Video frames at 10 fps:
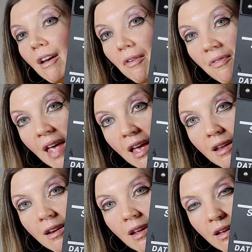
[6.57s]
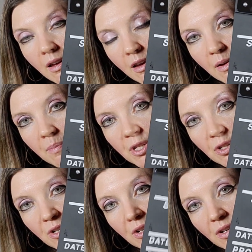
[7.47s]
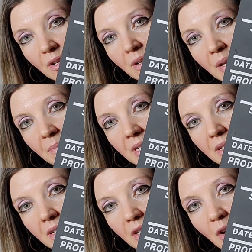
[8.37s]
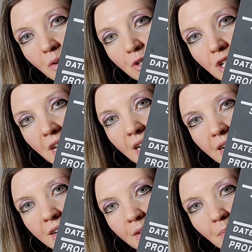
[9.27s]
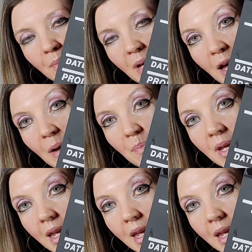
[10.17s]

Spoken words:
a fan, Mr. and Mrs. OG P.